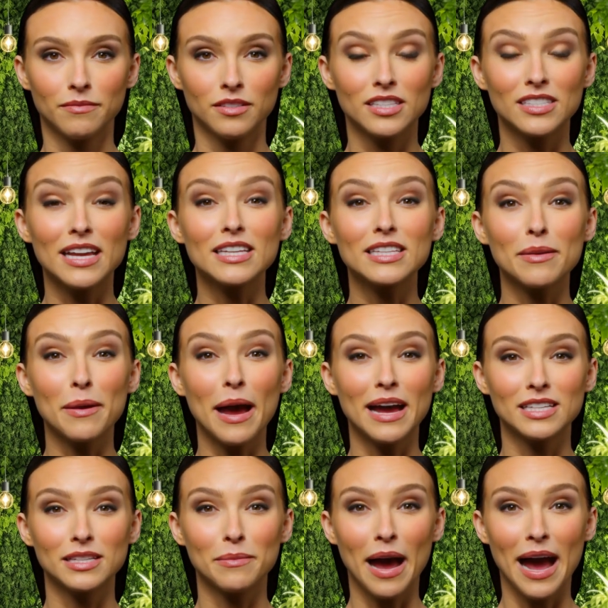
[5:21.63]
Stacey
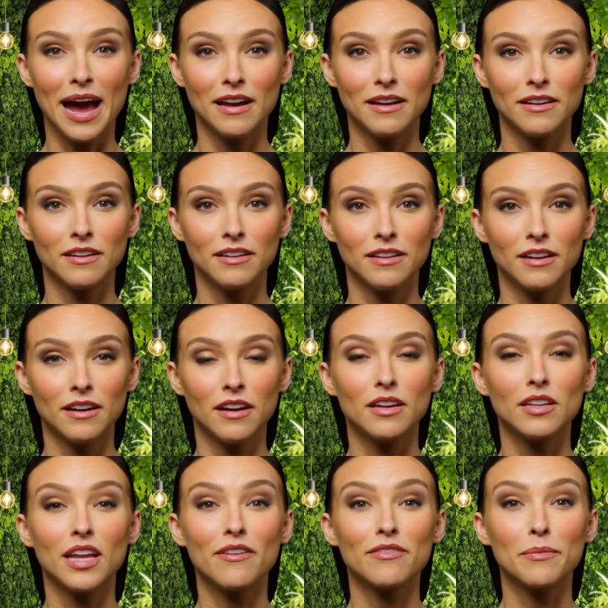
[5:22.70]
packed a bag,
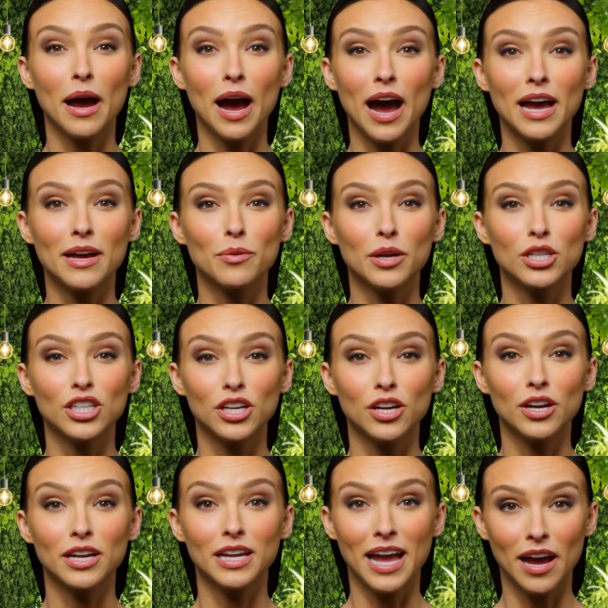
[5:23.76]
left behind what she
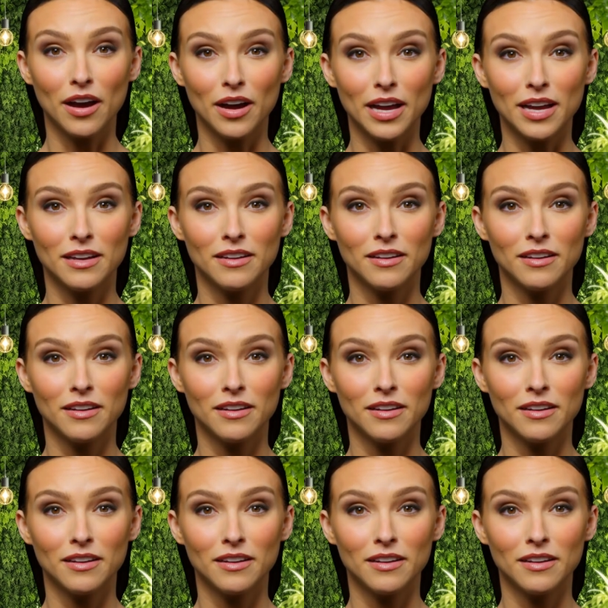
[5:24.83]
couldn't carry.